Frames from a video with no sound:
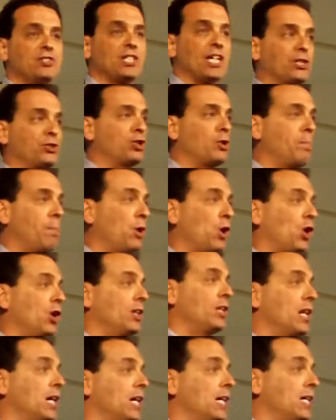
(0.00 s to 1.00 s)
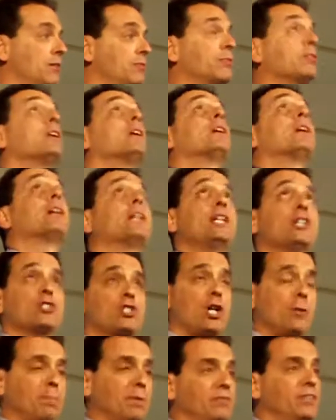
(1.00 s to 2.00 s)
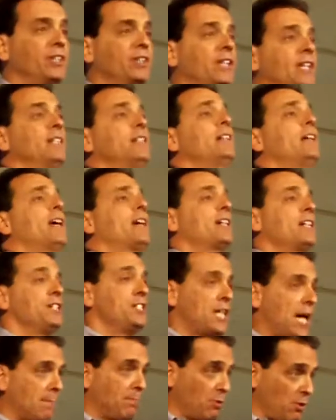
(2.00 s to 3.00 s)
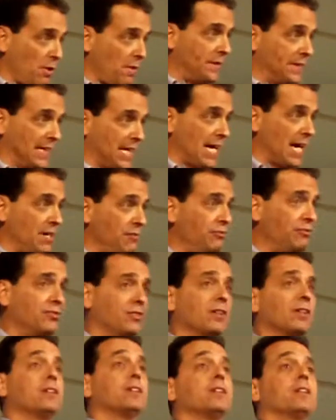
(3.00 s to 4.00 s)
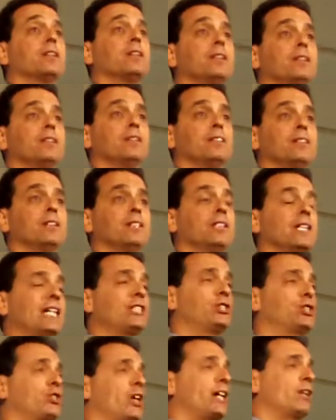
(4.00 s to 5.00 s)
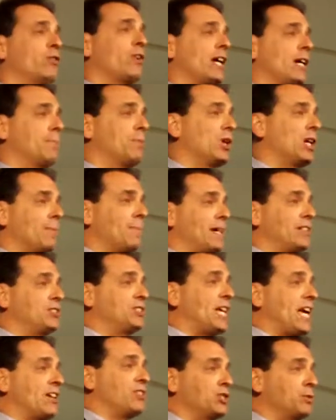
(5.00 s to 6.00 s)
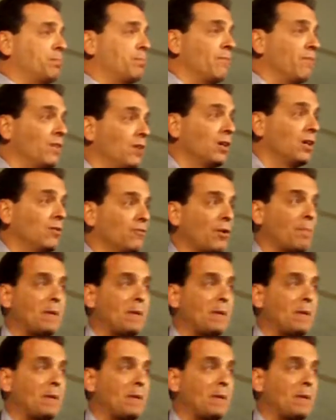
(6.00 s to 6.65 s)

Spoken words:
central part of, here's our pavilion, contemporary life. Let's try to write a book about sales for